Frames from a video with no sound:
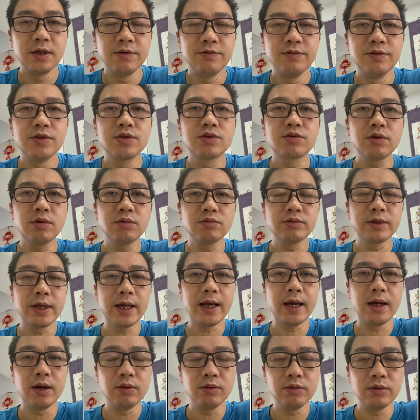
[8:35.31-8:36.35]
if you scroll
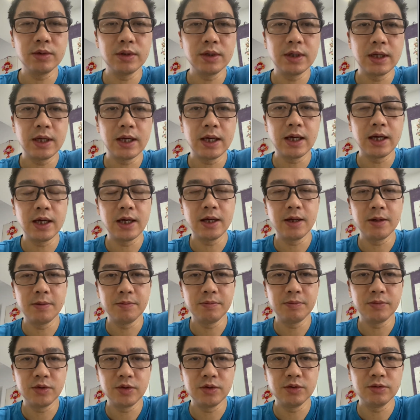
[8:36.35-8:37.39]
down,
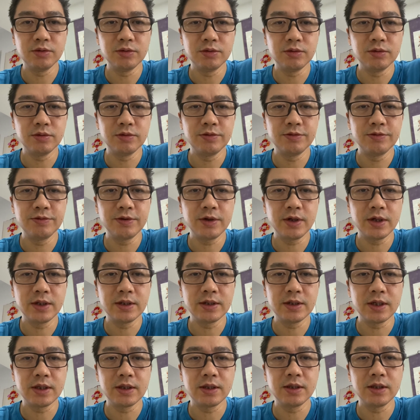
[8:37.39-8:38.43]
um, you'll
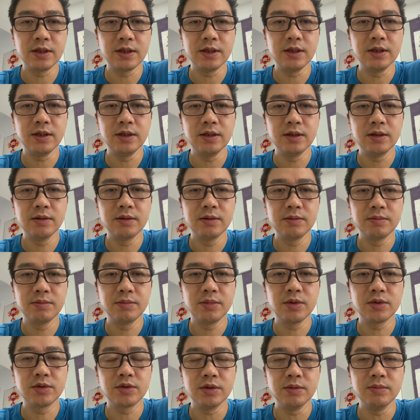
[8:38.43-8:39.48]
find at the
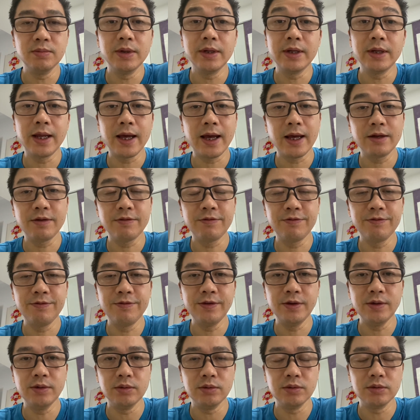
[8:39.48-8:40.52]
bottom an add
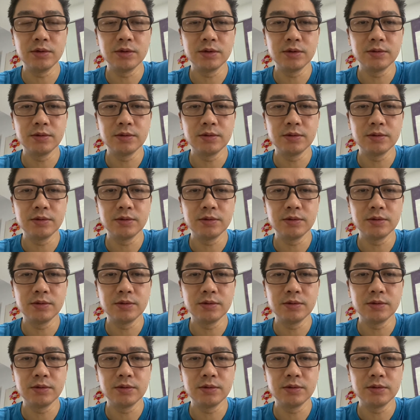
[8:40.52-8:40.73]
field.